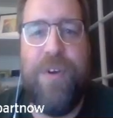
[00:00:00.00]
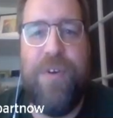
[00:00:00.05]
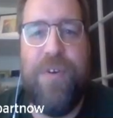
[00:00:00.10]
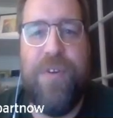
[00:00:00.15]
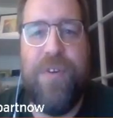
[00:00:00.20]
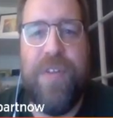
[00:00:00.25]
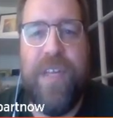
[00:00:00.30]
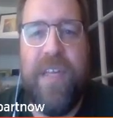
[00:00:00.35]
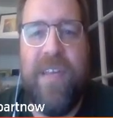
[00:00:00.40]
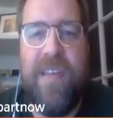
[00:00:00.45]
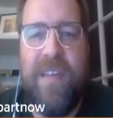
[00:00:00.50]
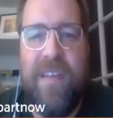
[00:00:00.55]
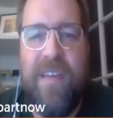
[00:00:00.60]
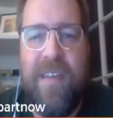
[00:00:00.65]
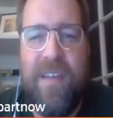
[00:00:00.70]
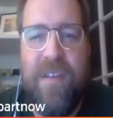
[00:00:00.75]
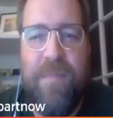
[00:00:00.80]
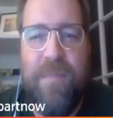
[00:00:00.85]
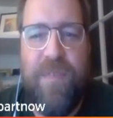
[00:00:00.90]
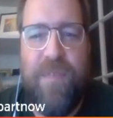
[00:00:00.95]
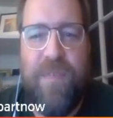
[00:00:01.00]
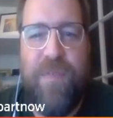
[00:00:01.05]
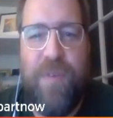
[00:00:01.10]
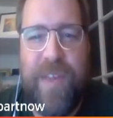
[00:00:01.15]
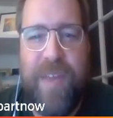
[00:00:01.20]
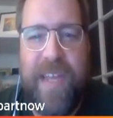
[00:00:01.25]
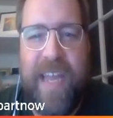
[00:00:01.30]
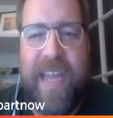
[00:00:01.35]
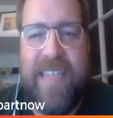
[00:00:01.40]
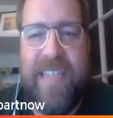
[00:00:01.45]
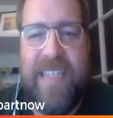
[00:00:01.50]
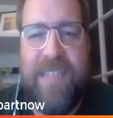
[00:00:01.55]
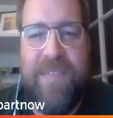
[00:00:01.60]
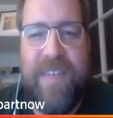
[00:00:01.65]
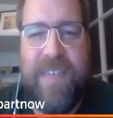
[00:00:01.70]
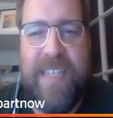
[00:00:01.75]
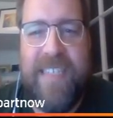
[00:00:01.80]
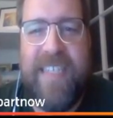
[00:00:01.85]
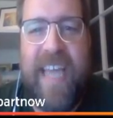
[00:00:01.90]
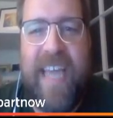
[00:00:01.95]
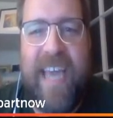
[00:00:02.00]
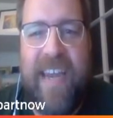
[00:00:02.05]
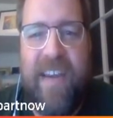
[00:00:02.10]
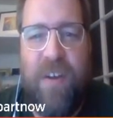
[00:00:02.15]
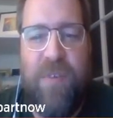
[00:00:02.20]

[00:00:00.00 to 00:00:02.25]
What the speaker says: early before the guy's even decided.